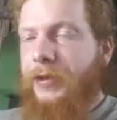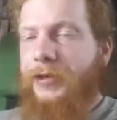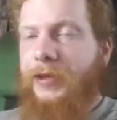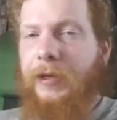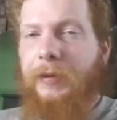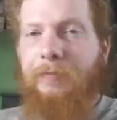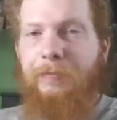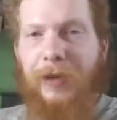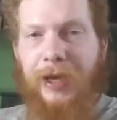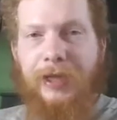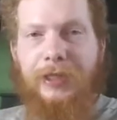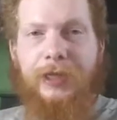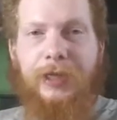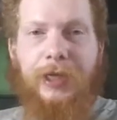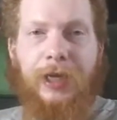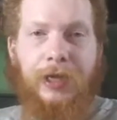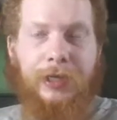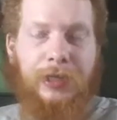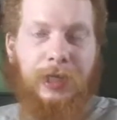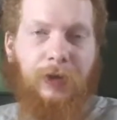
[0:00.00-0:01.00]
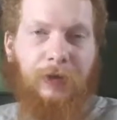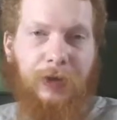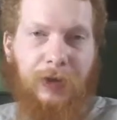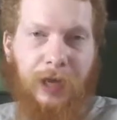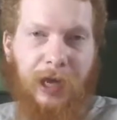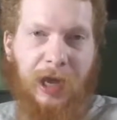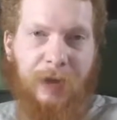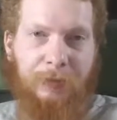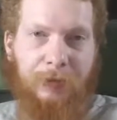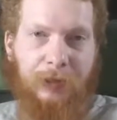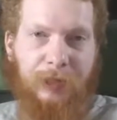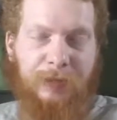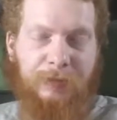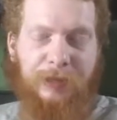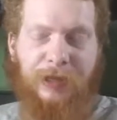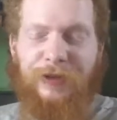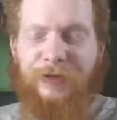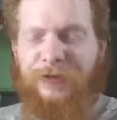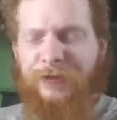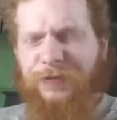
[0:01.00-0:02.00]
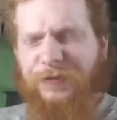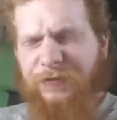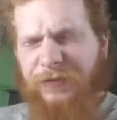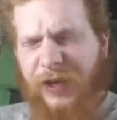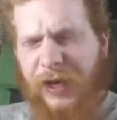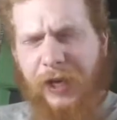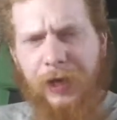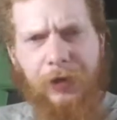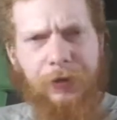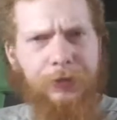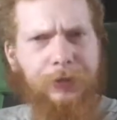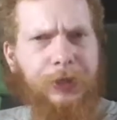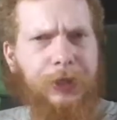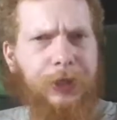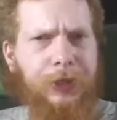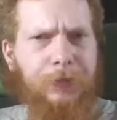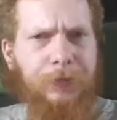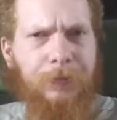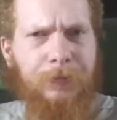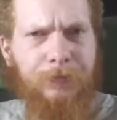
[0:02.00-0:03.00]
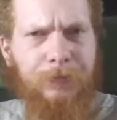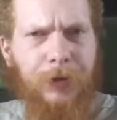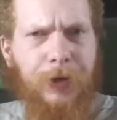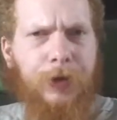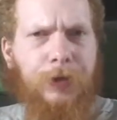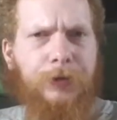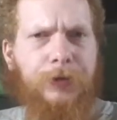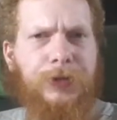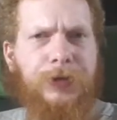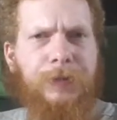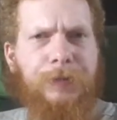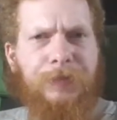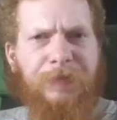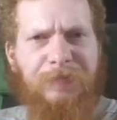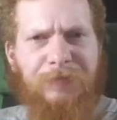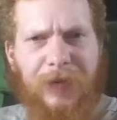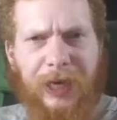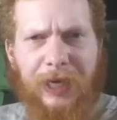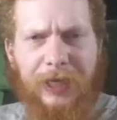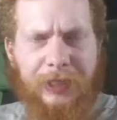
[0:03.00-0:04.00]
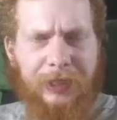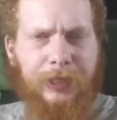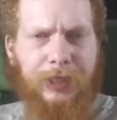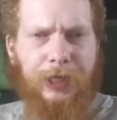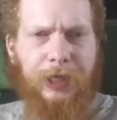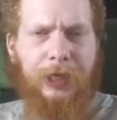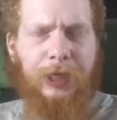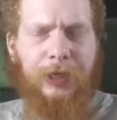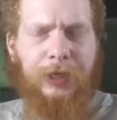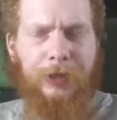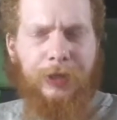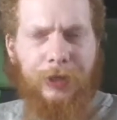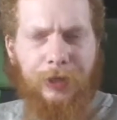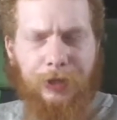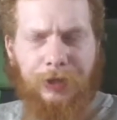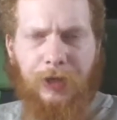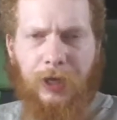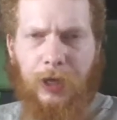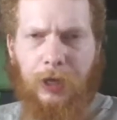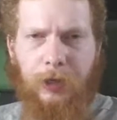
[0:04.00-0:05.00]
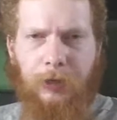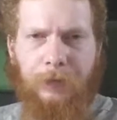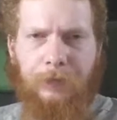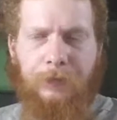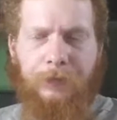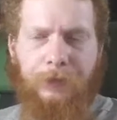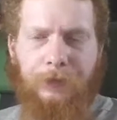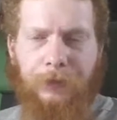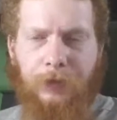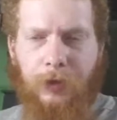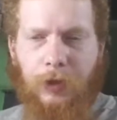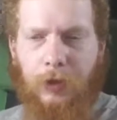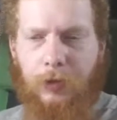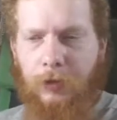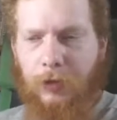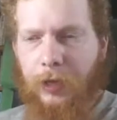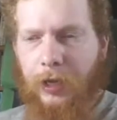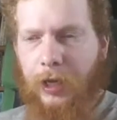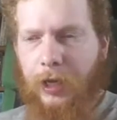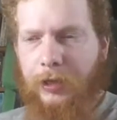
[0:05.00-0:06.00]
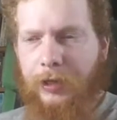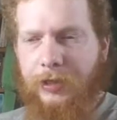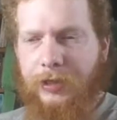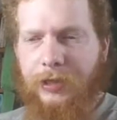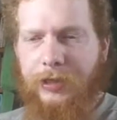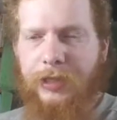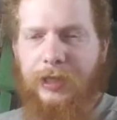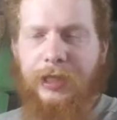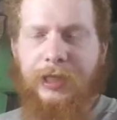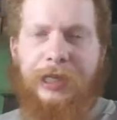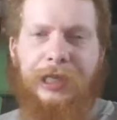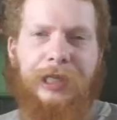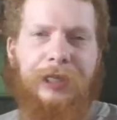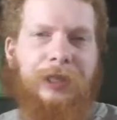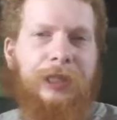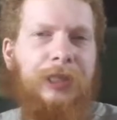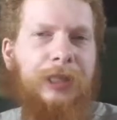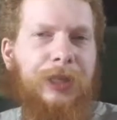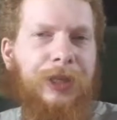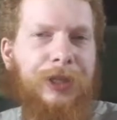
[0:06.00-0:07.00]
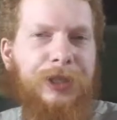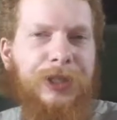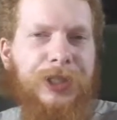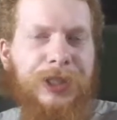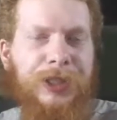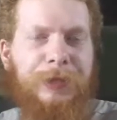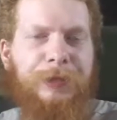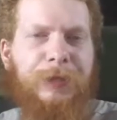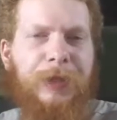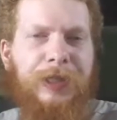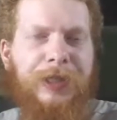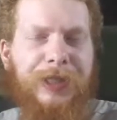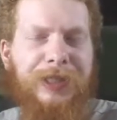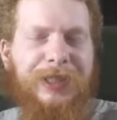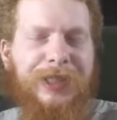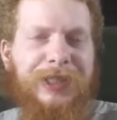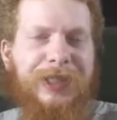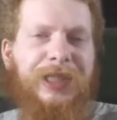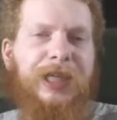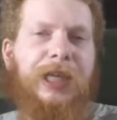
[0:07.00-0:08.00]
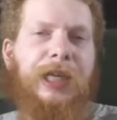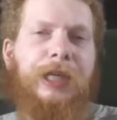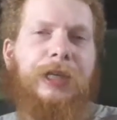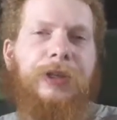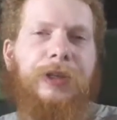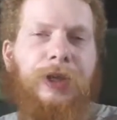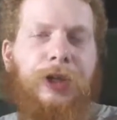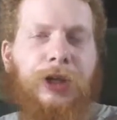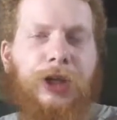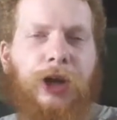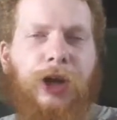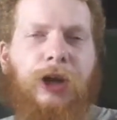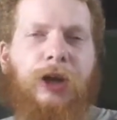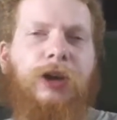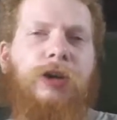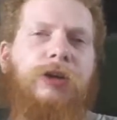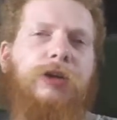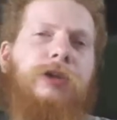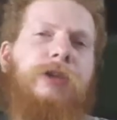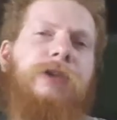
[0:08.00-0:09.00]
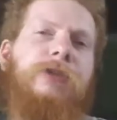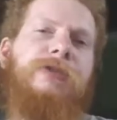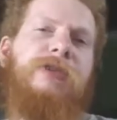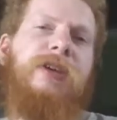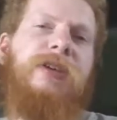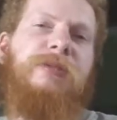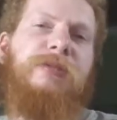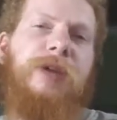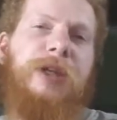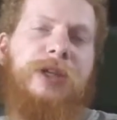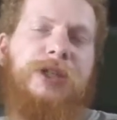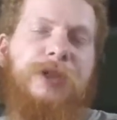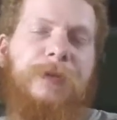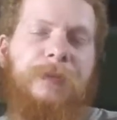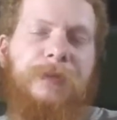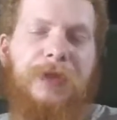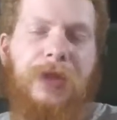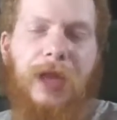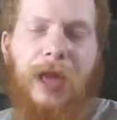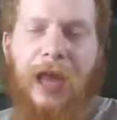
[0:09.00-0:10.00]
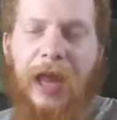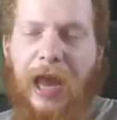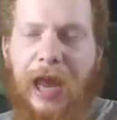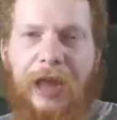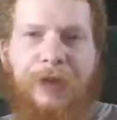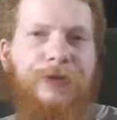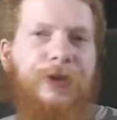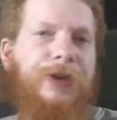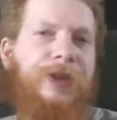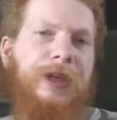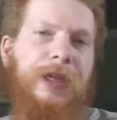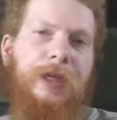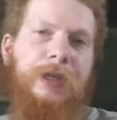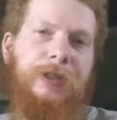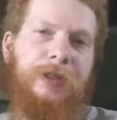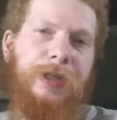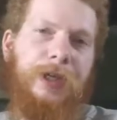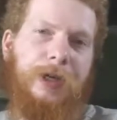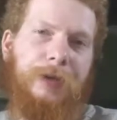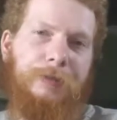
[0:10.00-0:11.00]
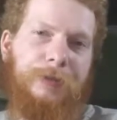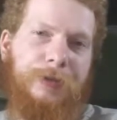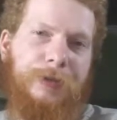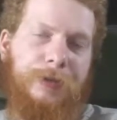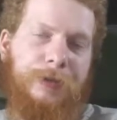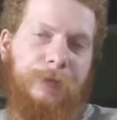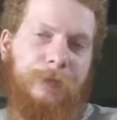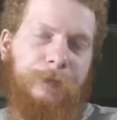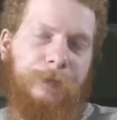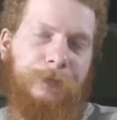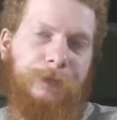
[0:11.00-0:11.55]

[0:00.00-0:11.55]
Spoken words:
The basic idea of capitalism, the very most basic thing, okay, this is the seed, the kernel from which everything else comes.